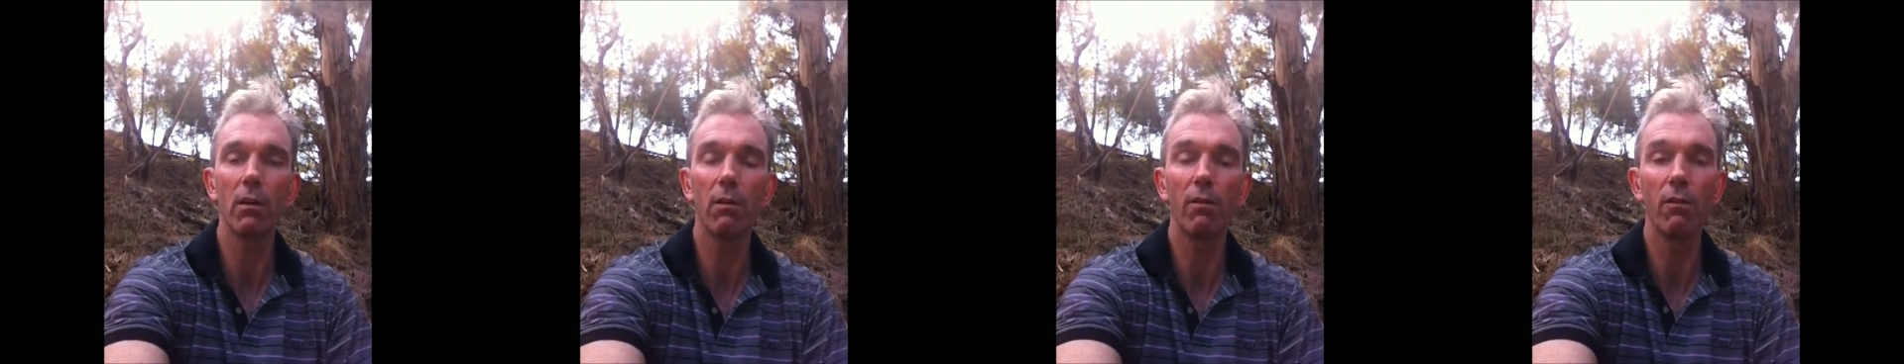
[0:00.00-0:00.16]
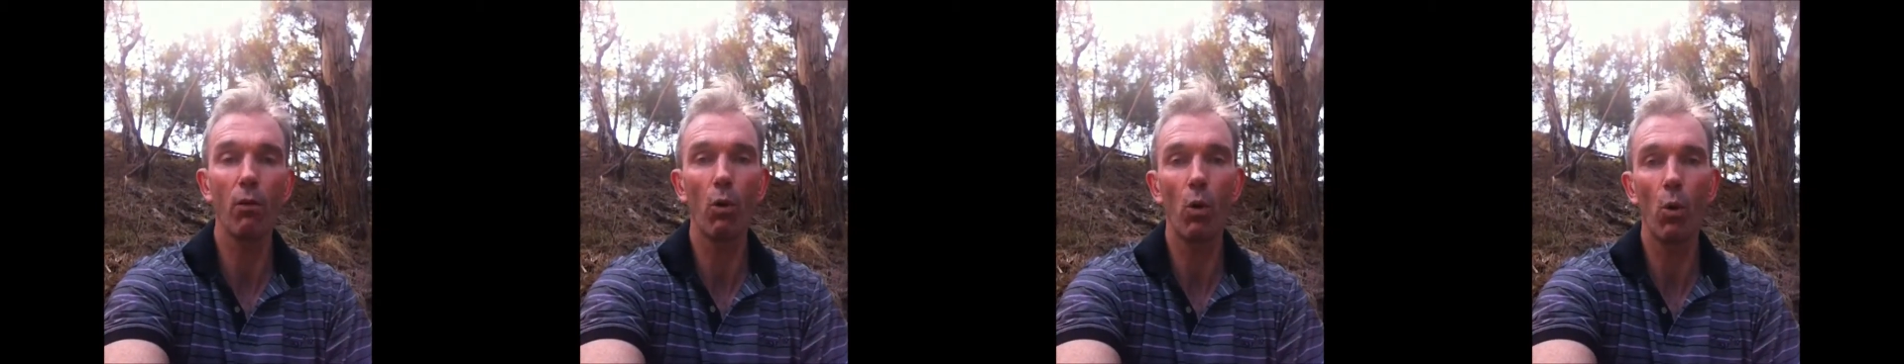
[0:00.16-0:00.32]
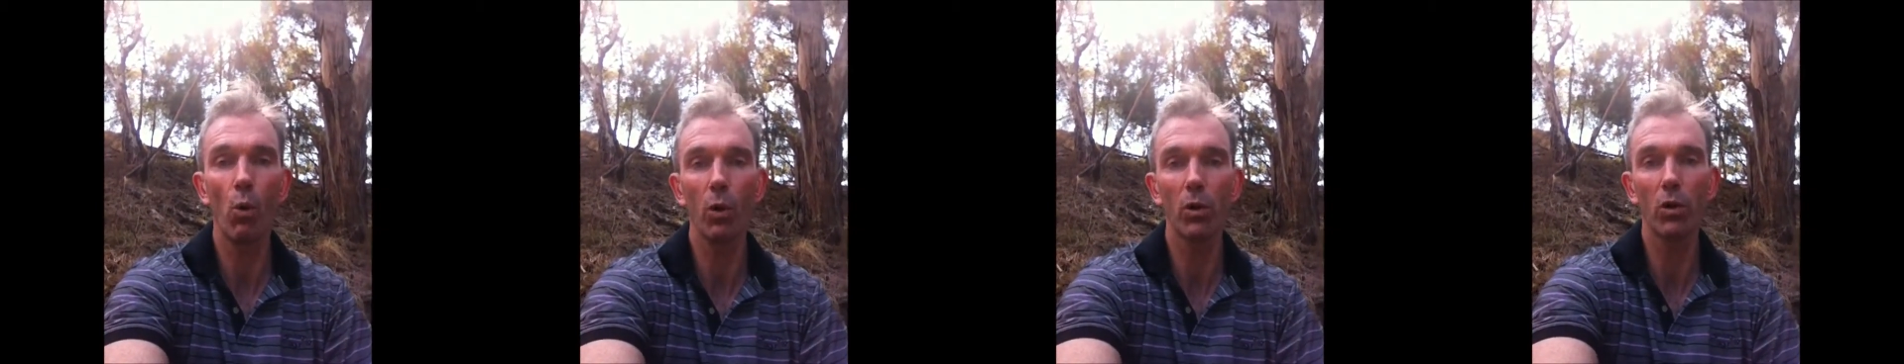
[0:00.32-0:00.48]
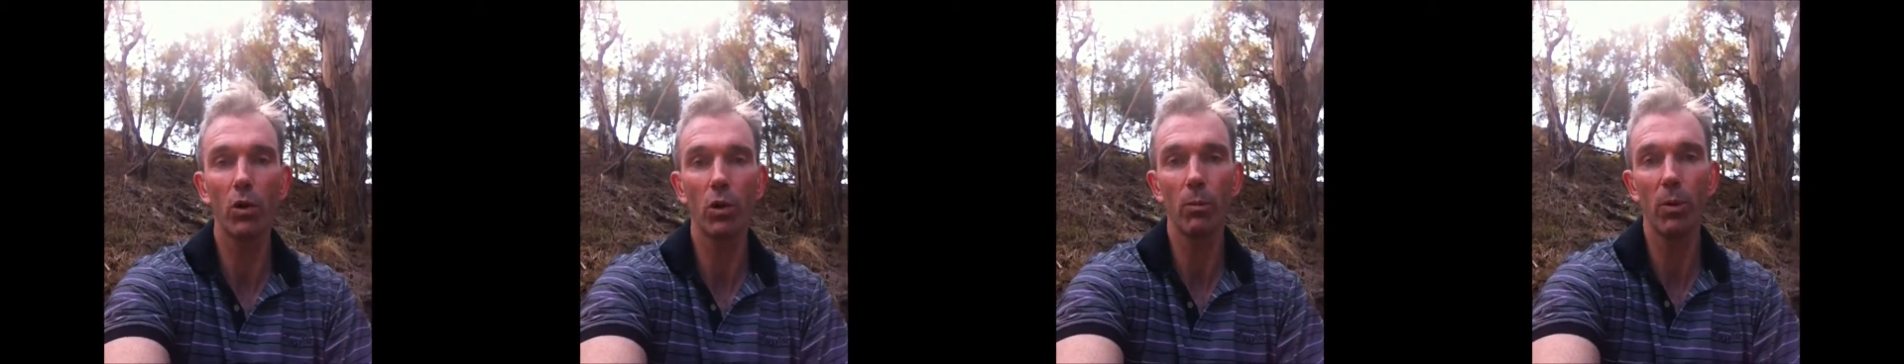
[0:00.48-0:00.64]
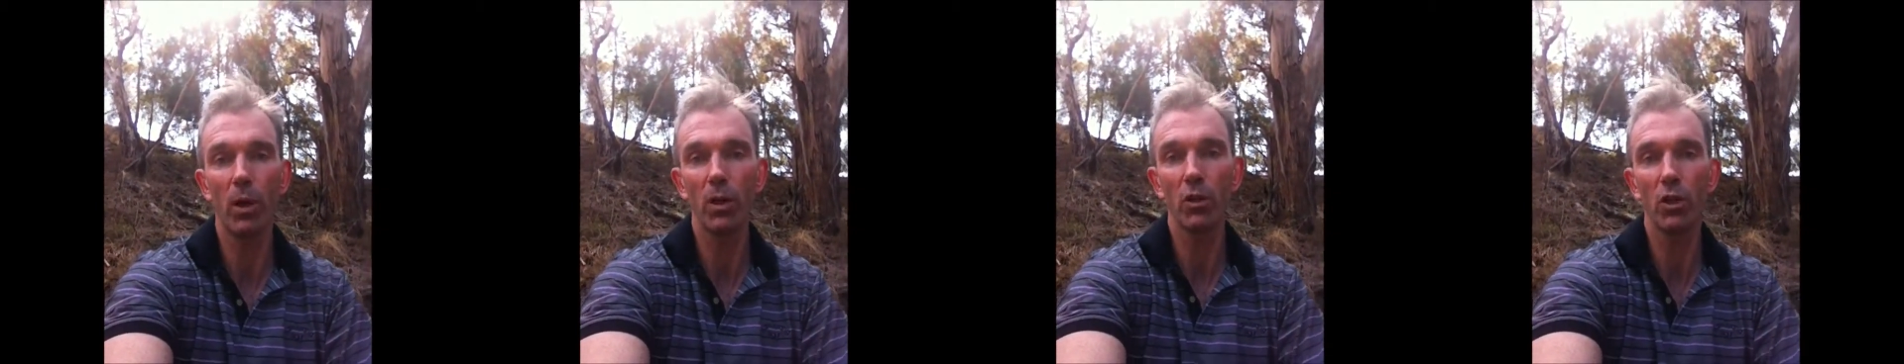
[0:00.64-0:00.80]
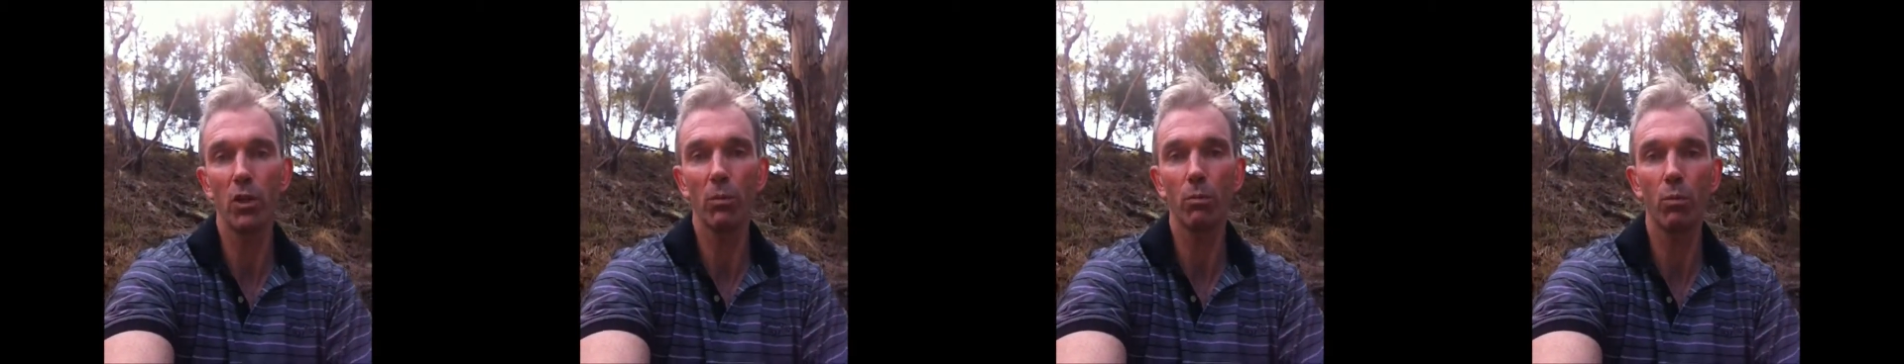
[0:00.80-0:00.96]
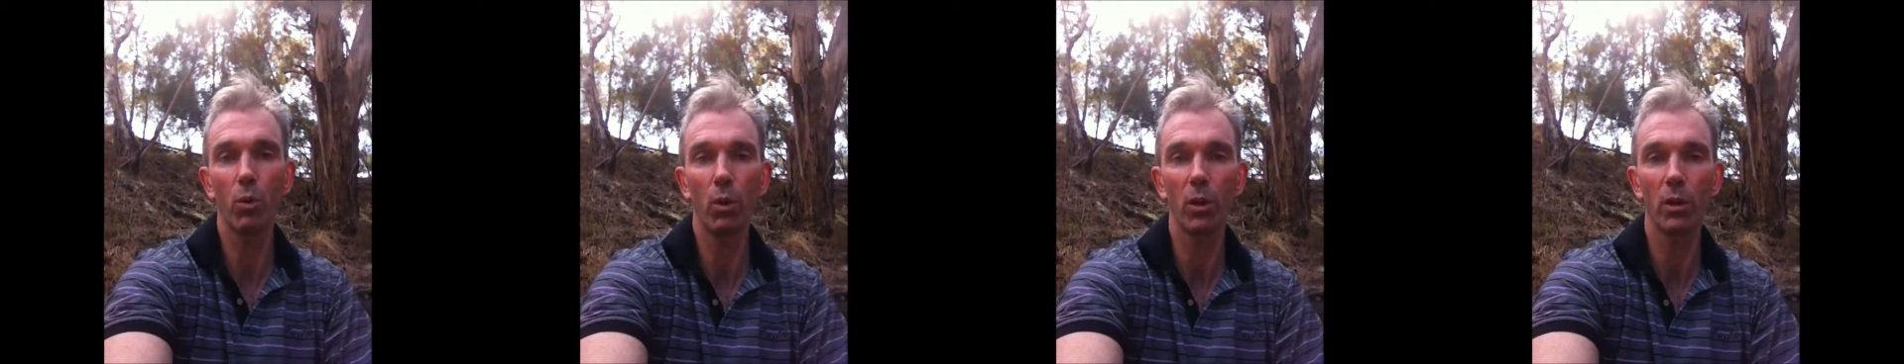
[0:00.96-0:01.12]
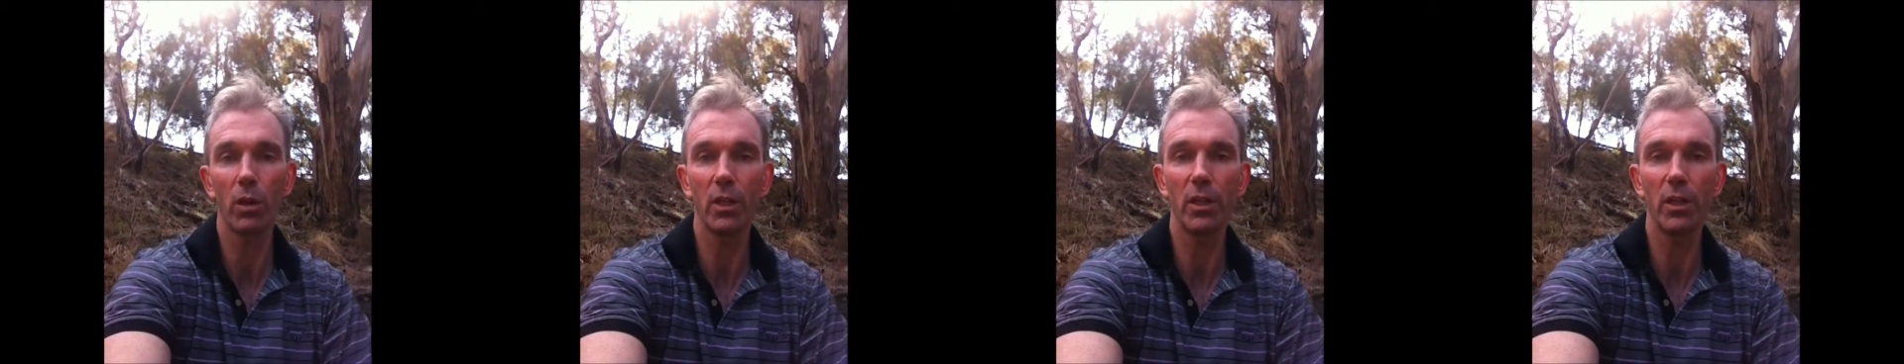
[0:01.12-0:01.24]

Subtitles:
foreword to my new book,